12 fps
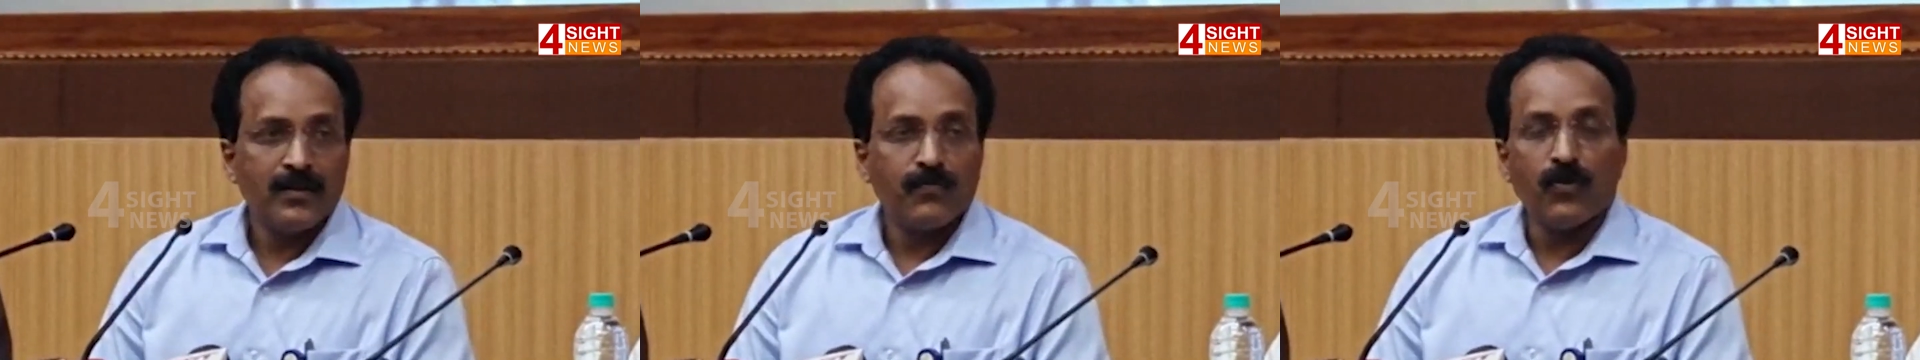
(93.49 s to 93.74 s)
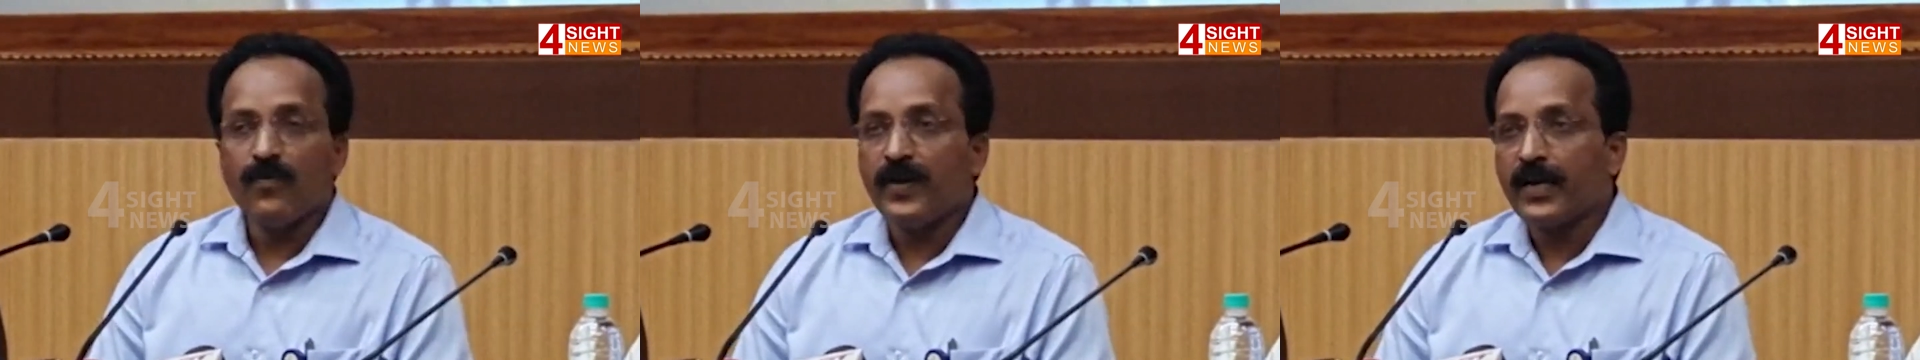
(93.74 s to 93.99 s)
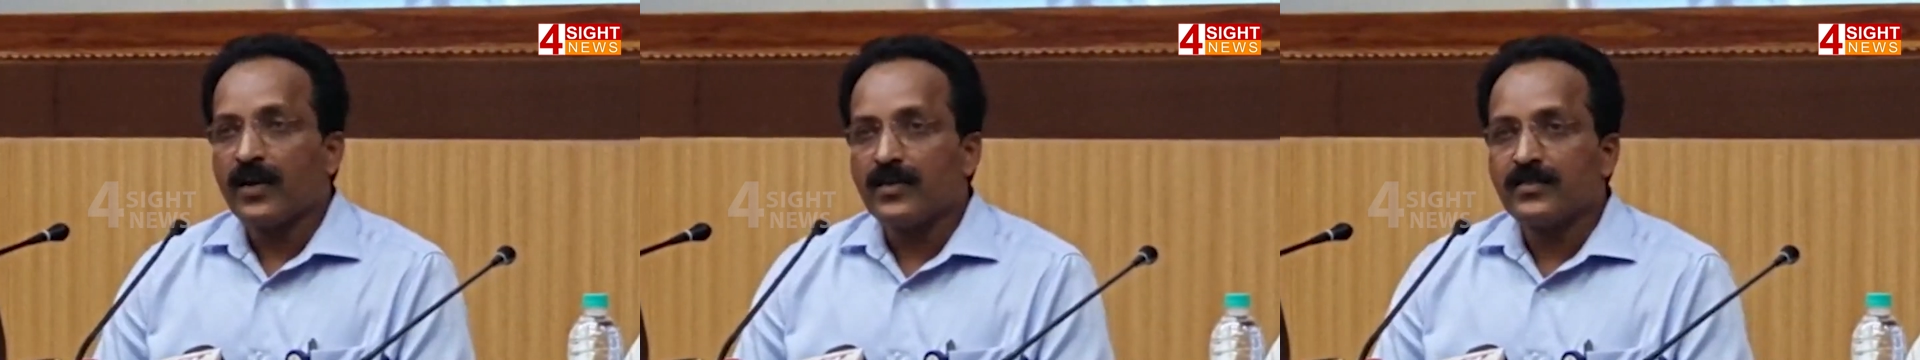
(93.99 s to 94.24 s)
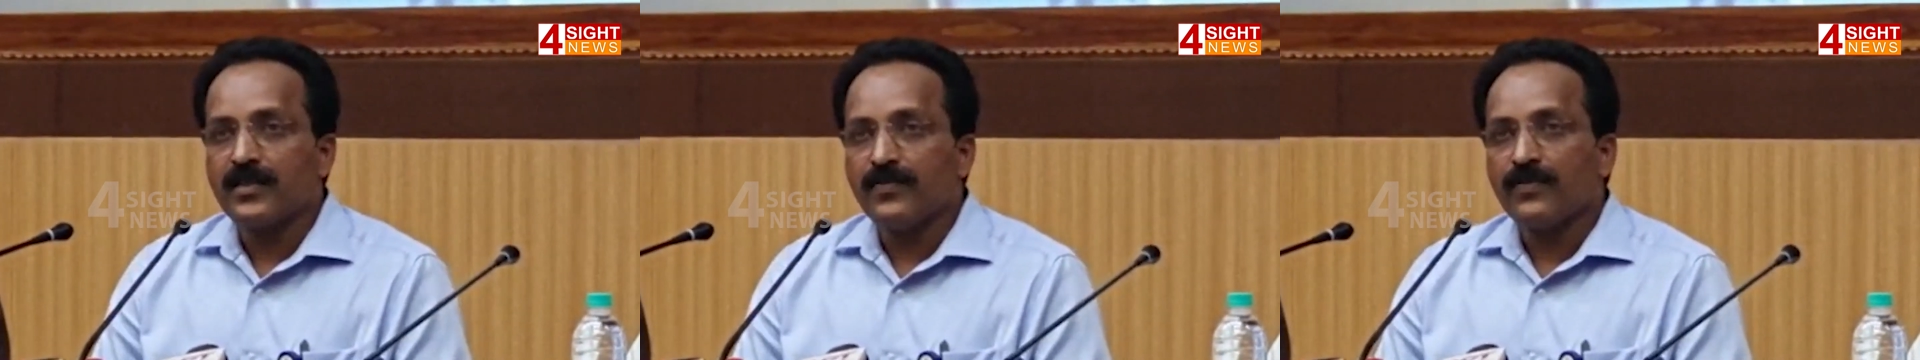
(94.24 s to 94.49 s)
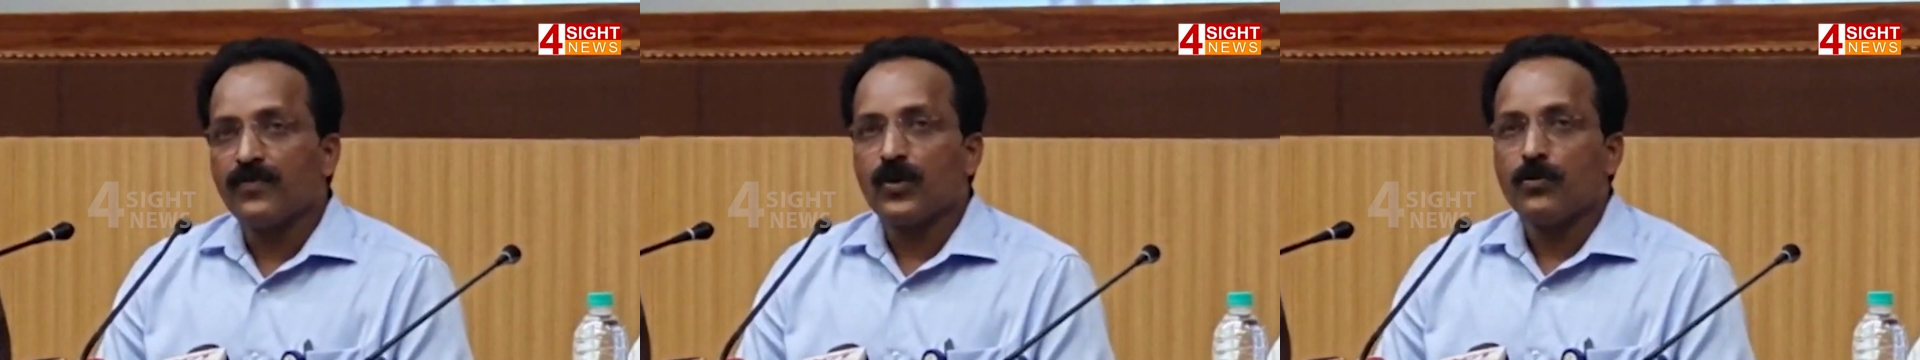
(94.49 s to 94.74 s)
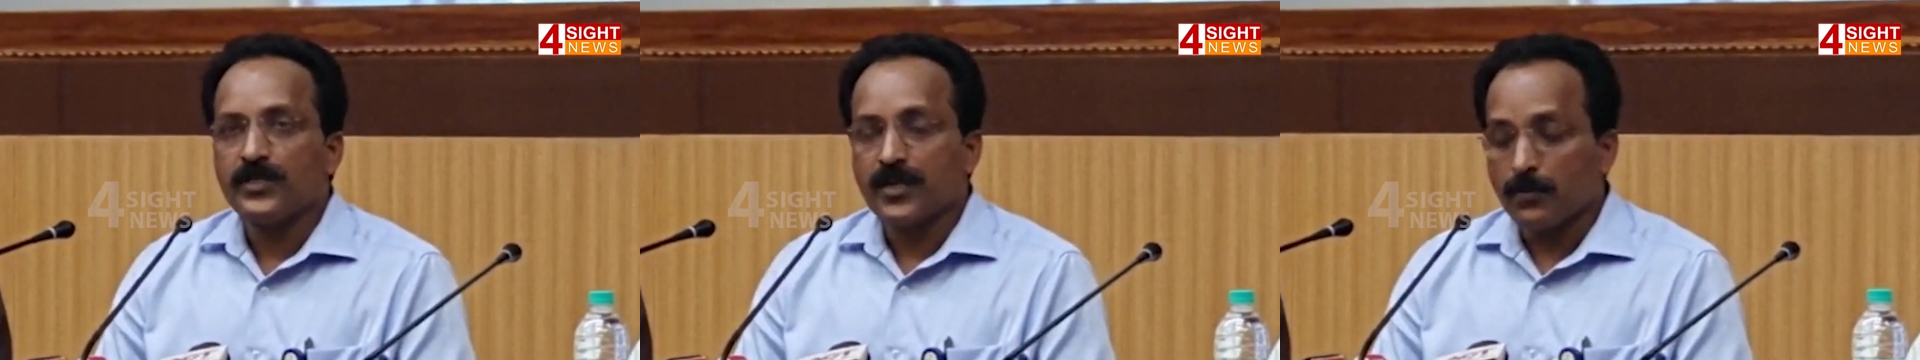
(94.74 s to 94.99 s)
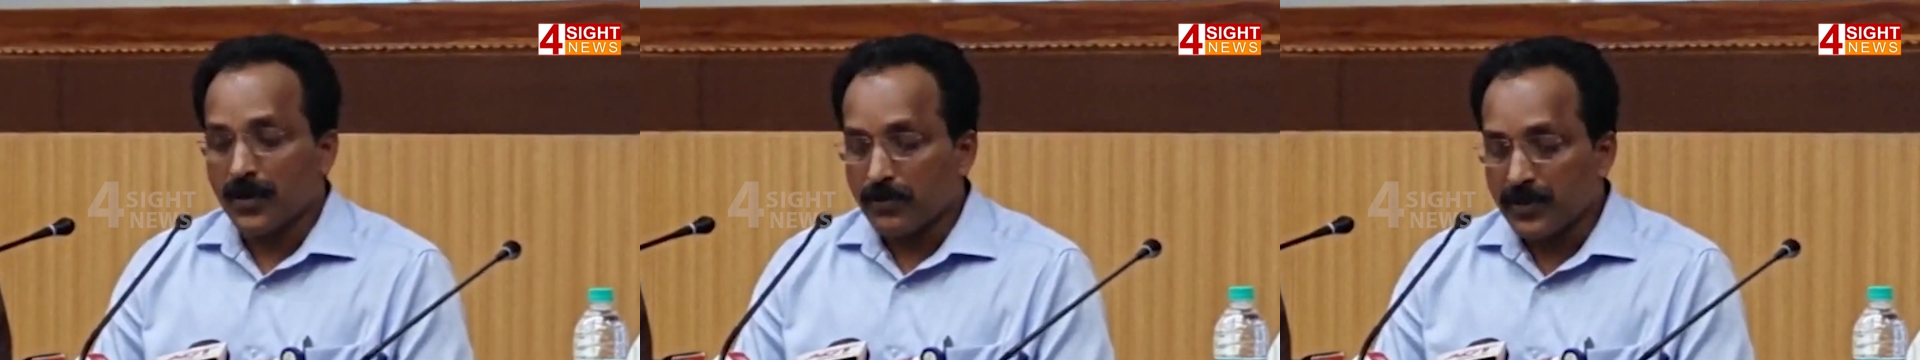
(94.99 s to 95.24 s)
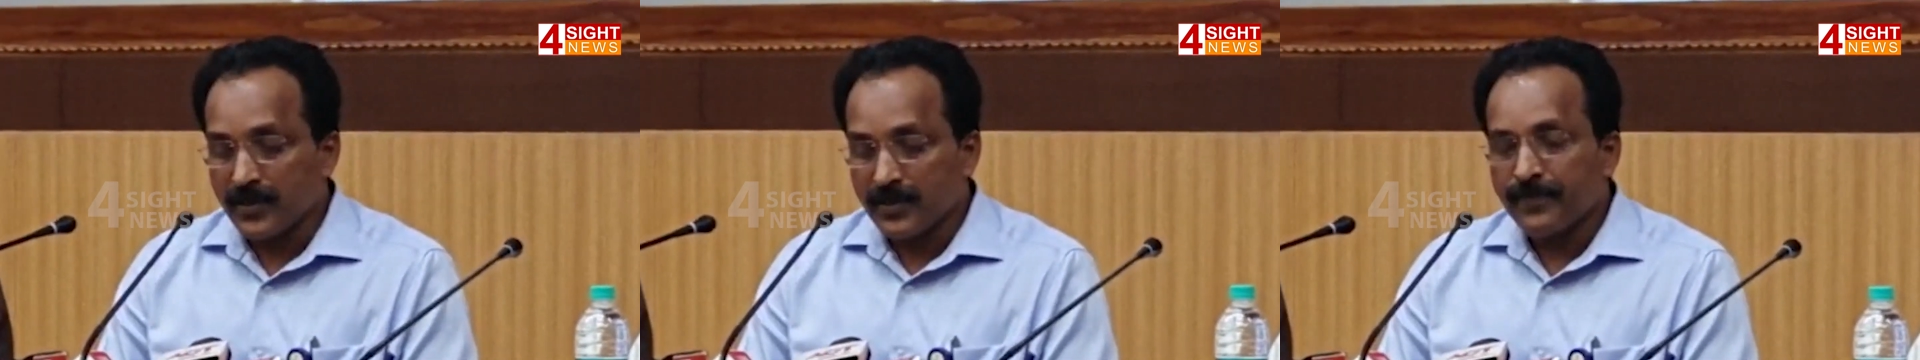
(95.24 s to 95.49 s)
Full vehicle is given for commercial
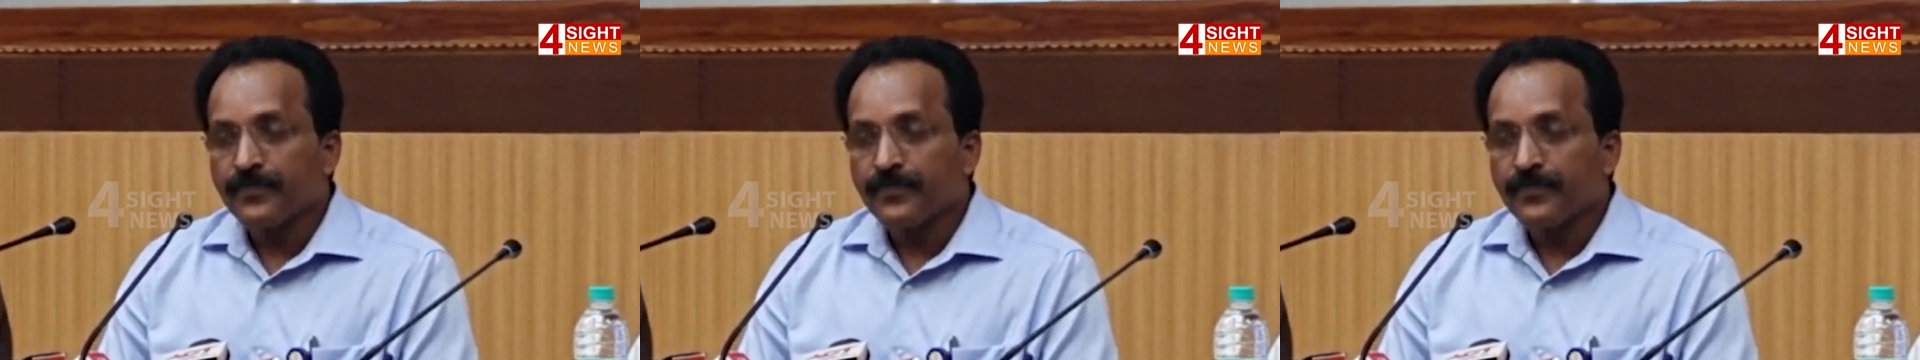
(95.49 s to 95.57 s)
purpose.